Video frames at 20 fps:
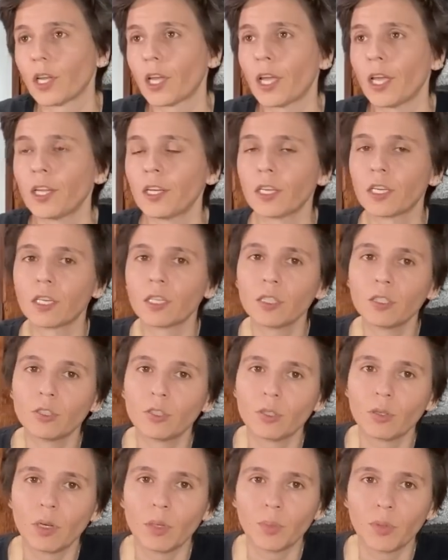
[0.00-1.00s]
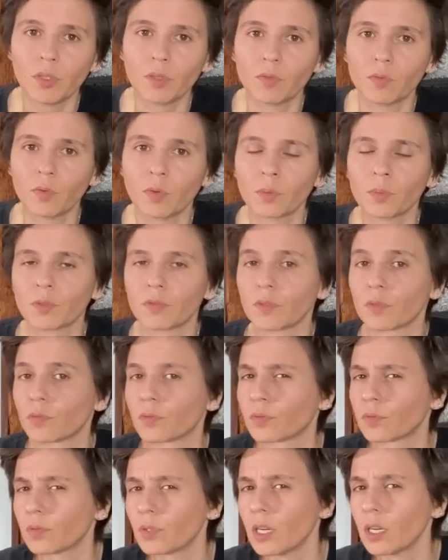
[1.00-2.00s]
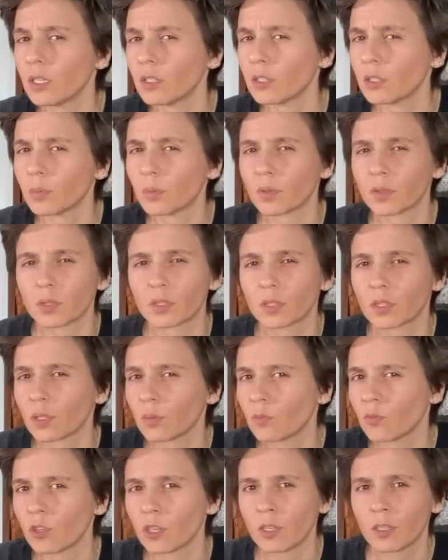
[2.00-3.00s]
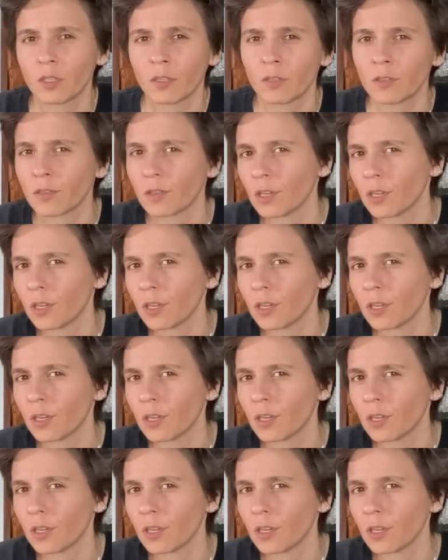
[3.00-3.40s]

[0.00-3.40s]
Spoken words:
and it could show up in the form of a friendship or someone,